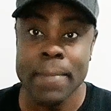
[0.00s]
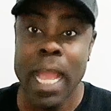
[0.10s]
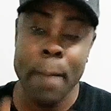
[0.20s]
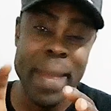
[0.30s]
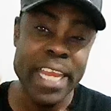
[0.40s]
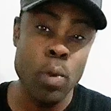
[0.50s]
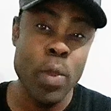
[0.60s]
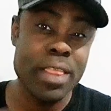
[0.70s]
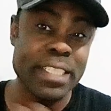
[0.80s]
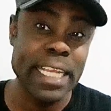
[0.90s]
And by the
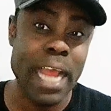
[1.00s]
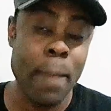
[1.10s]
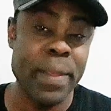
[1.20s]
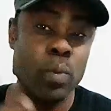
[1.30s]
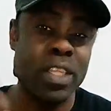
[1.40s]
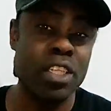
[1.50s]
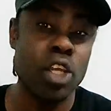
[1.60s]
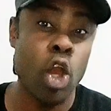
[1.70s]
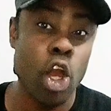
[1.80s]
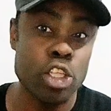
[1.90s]
way, this had happened within the
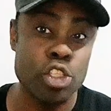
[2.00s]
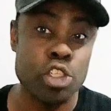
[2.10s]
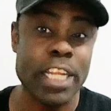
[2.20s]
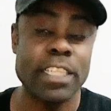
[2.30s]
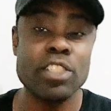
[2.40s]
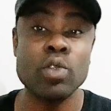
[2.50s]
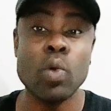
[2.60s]
country that is